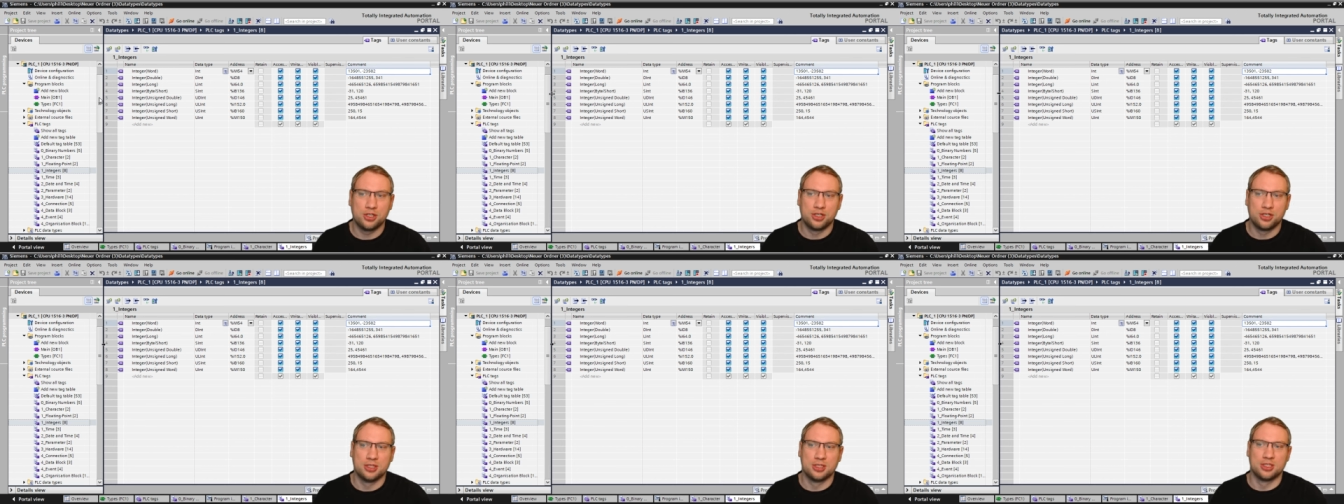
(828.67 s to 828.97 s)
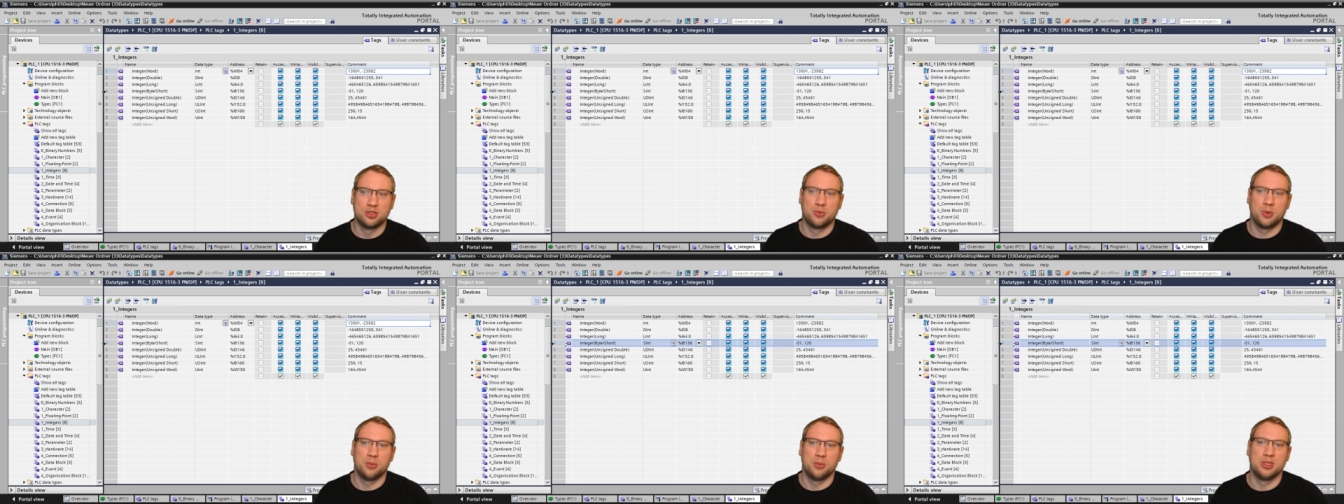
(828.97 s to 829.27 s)
This
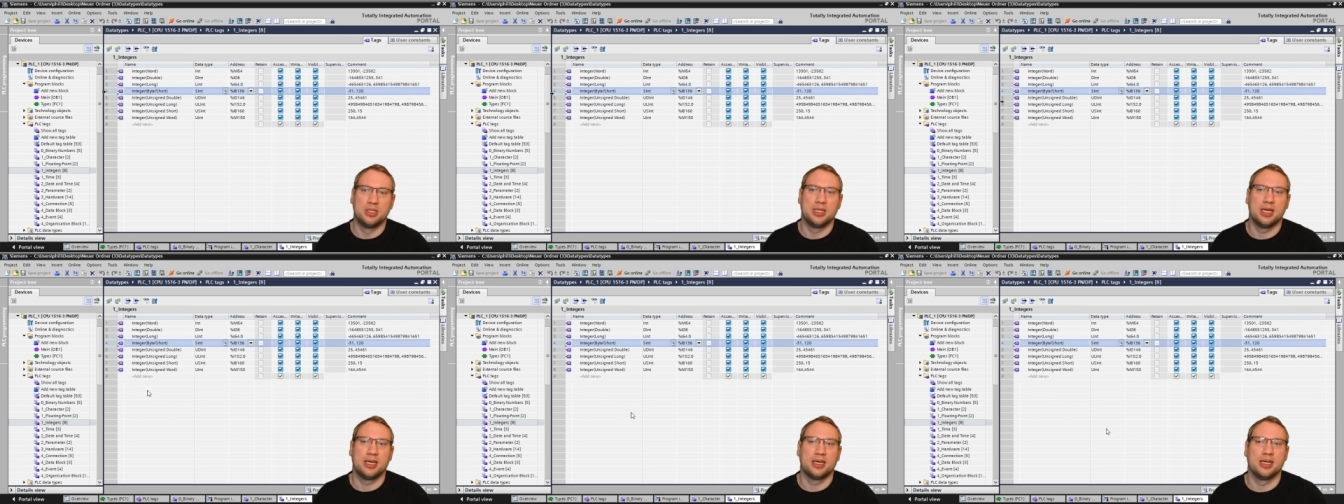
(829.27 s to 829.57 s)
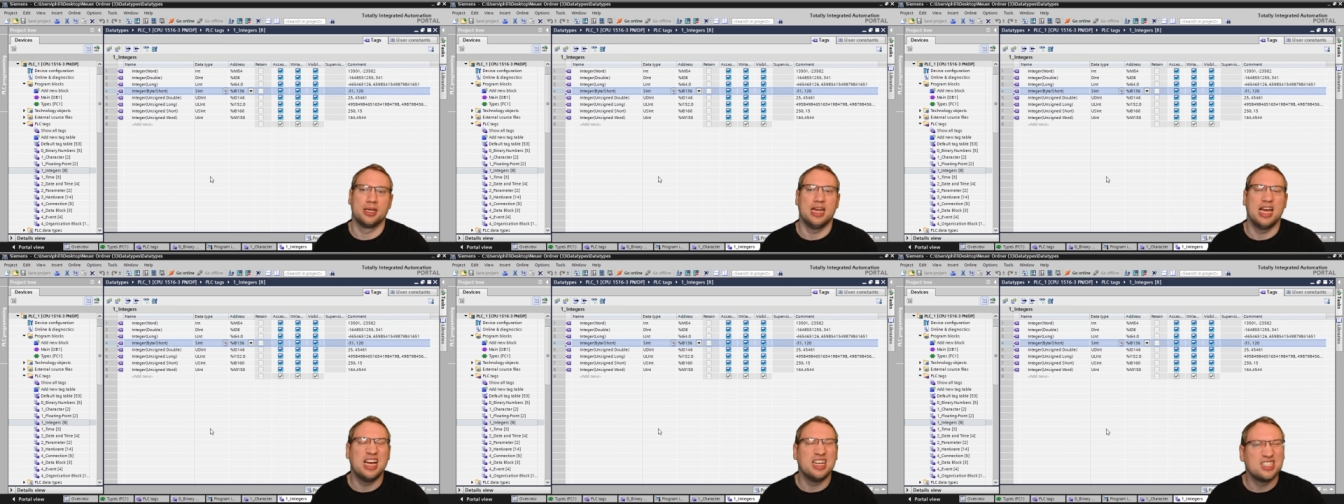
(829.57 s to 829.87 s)
is when we take
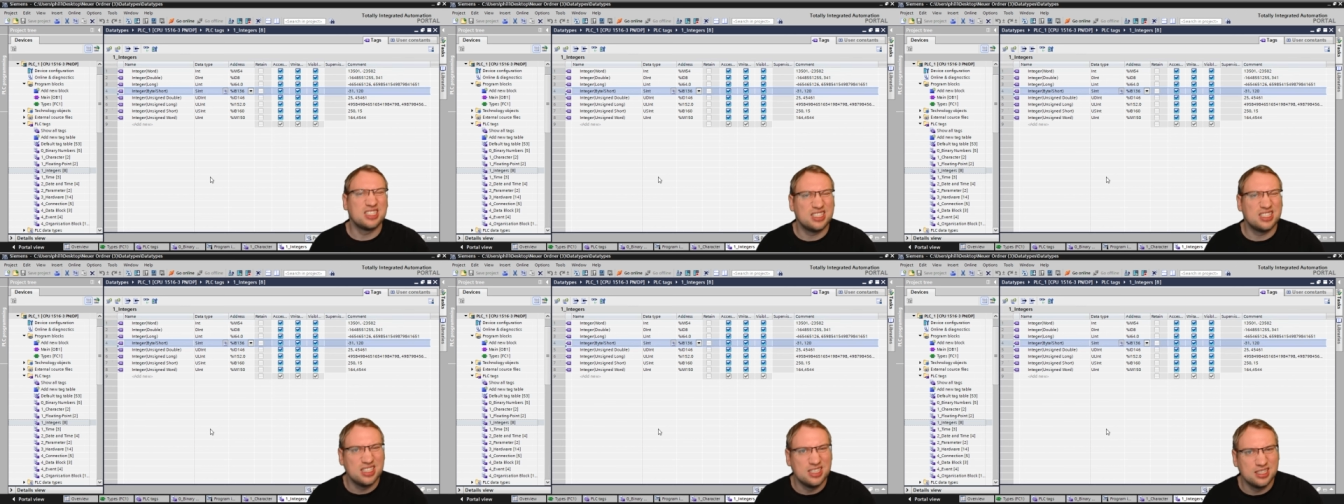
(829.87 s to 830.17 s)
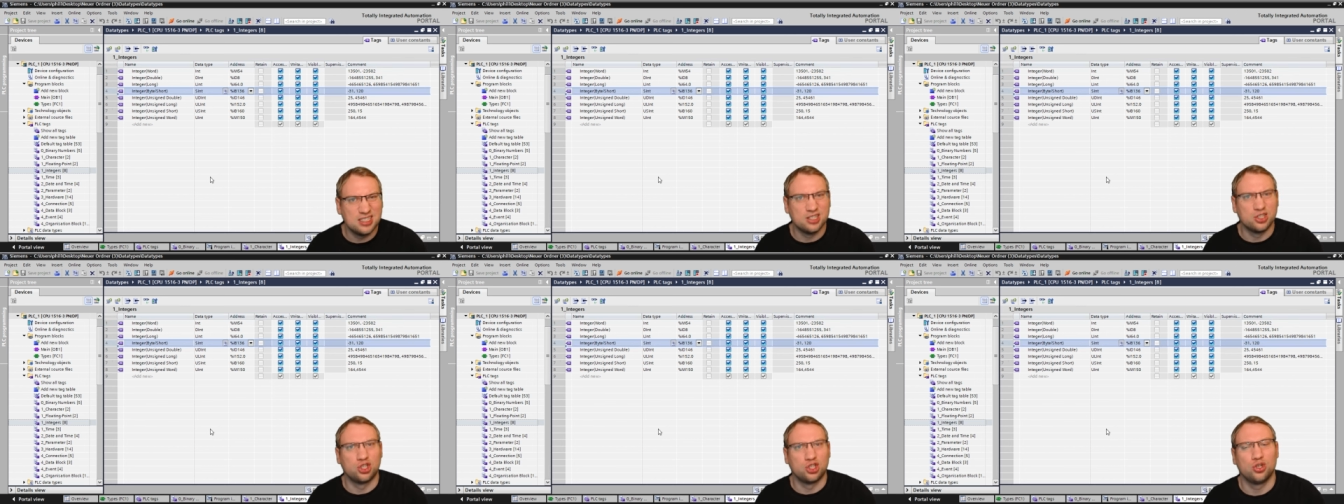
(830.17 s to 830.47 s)
an sint,
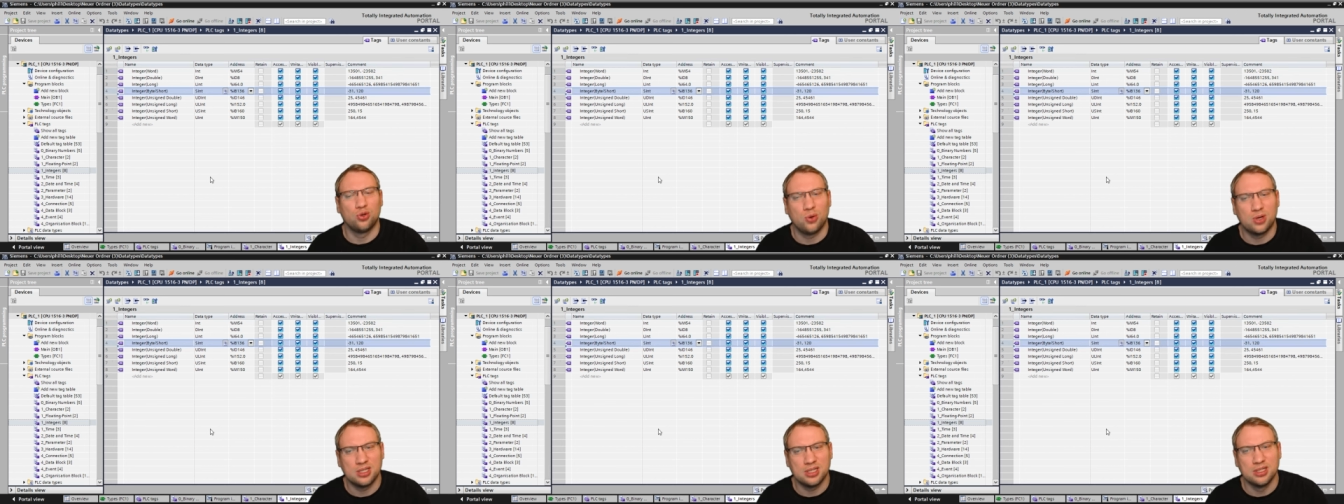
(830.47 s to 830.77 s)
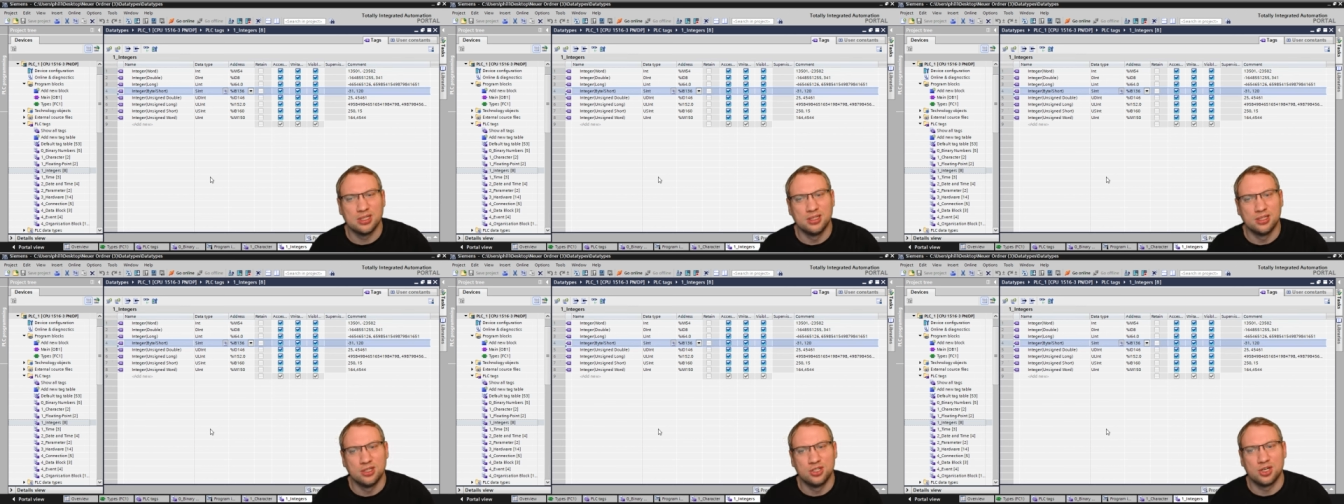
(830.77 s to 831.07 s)
a short
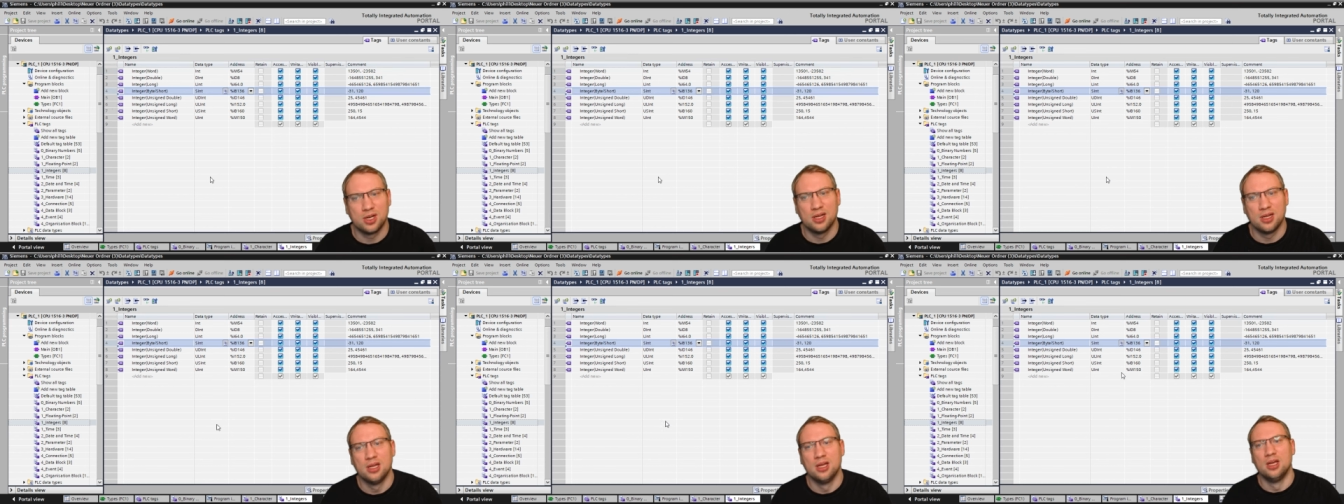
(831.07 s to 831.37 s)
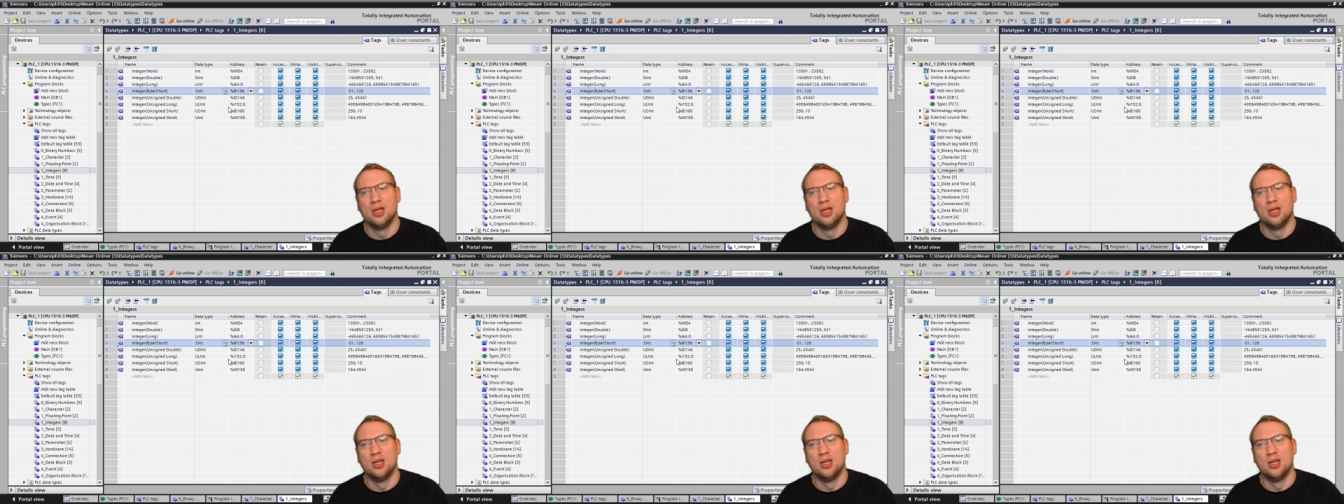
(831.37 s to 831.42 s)
integer,